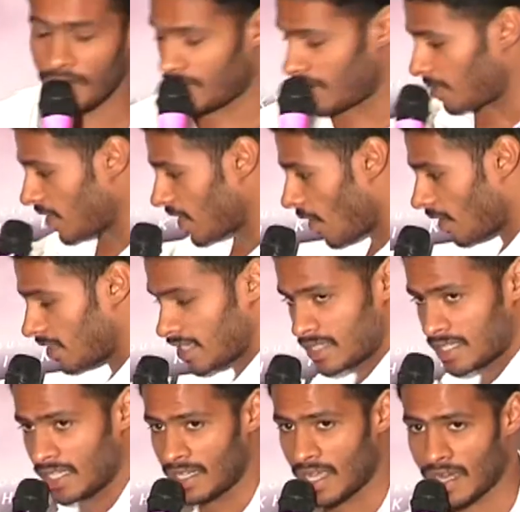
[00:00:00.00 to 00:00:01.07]
everybody, all the
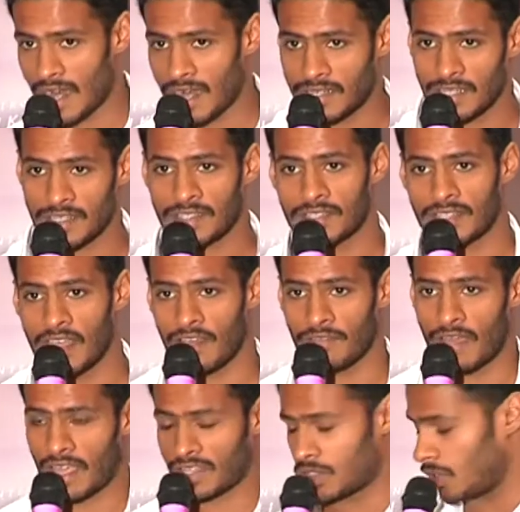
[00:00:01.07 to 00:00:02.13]
senior artists. They have
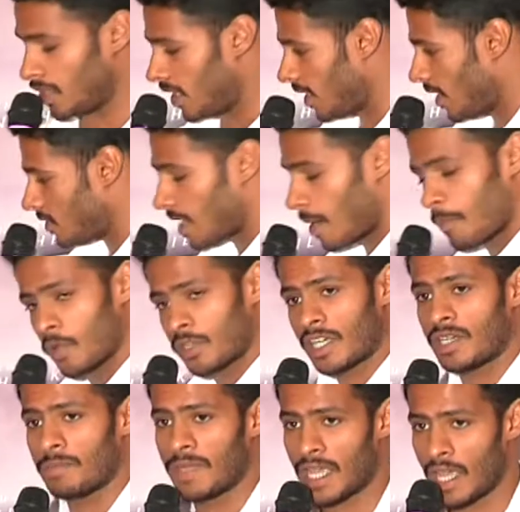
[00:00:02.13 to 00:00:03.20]
actually
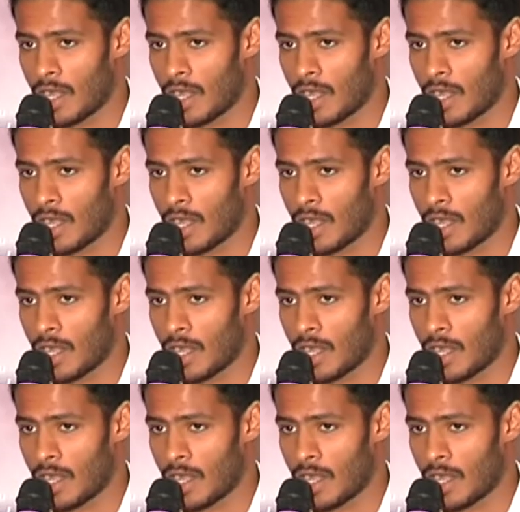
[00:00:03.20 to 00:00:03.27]
supported me